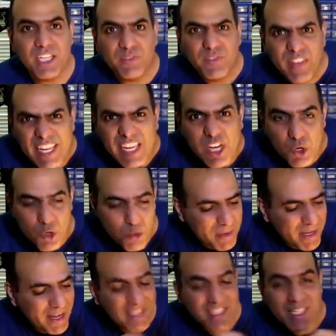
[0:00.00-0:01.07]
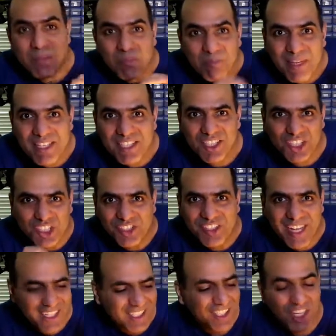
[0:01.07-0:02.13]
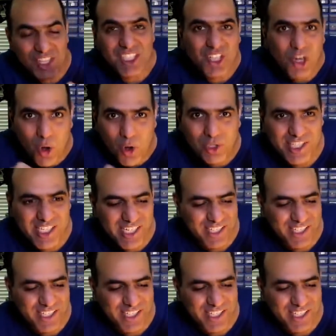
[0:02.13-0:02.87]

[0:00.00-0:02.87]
it will illuminate the mist created on the cold